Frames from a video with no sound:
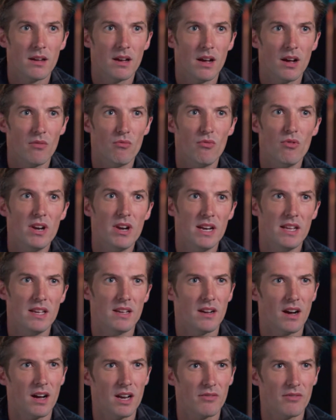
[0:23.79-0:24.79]
a really
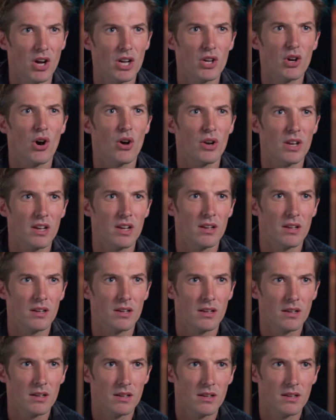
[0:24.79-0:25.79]
kind of iconic
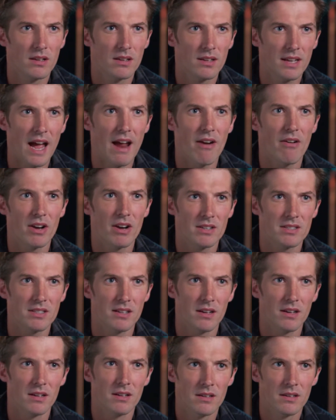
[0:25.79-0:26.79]

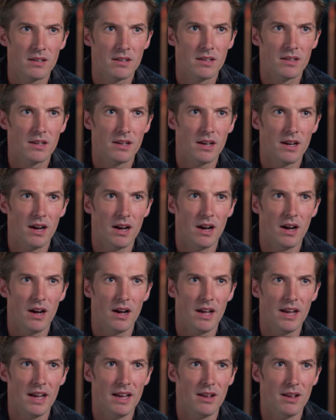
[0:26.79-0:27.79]
character
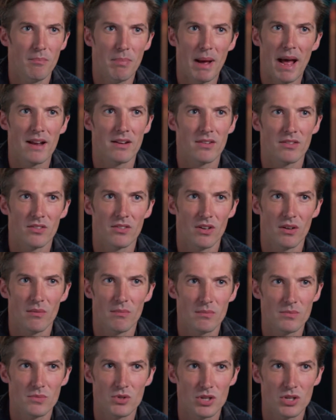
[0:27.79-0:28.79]
uh, in a band that
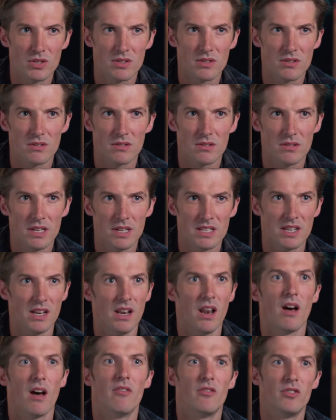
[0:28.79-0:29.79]
just is
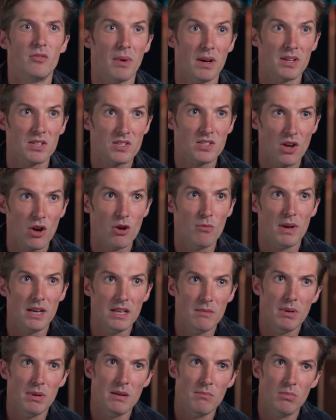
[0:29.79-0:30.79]
loved by so
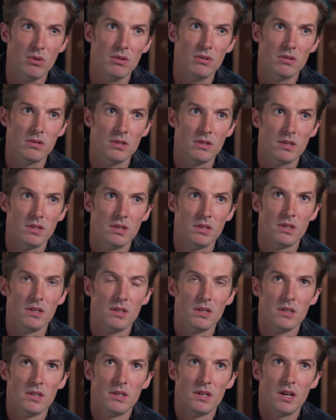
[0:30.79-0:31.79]
many people.
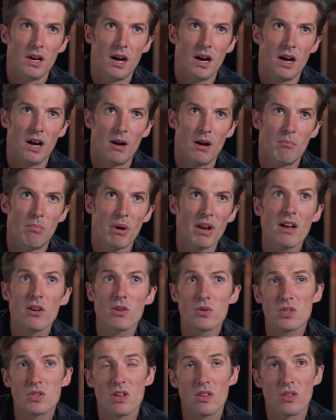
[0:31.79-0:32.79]
Um, but I
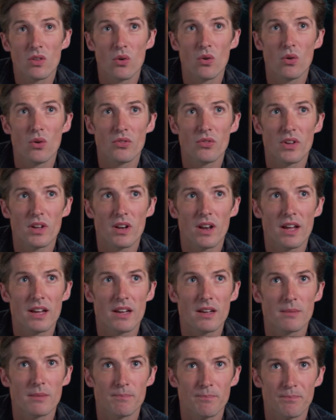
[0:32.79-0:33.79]
also thought that,
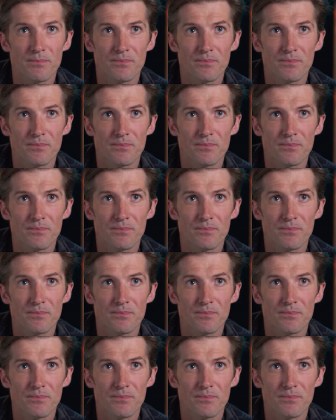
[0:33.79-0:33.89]
like,